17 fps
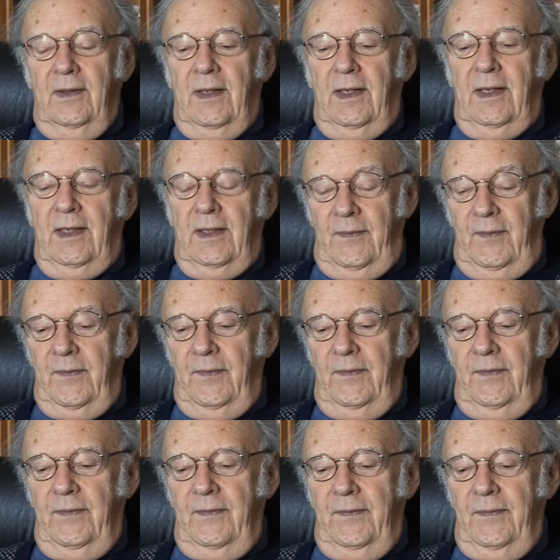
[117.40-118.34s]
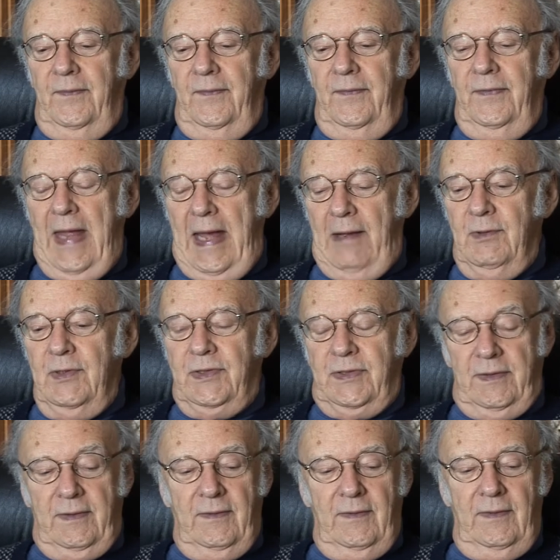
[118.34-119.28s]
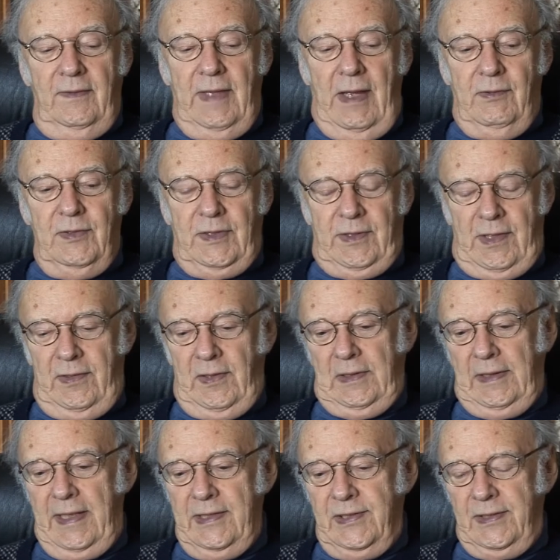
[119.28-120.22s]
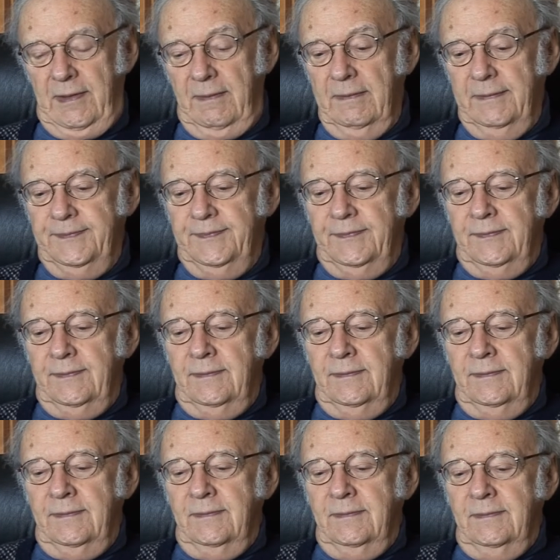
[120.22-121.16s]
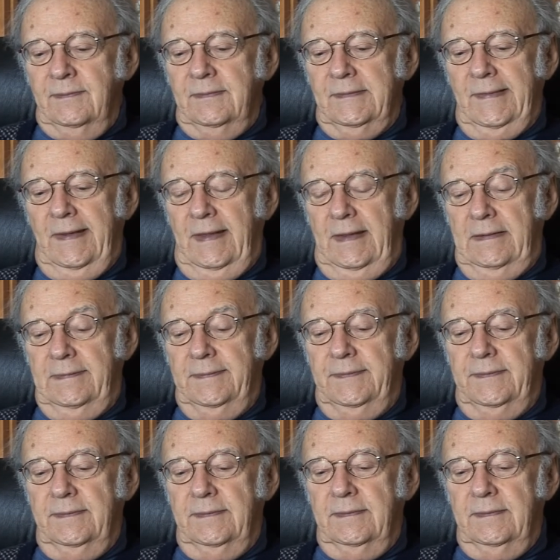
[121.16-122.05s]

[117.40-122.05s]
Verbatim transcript: Uh, that was that was another lesson. Um,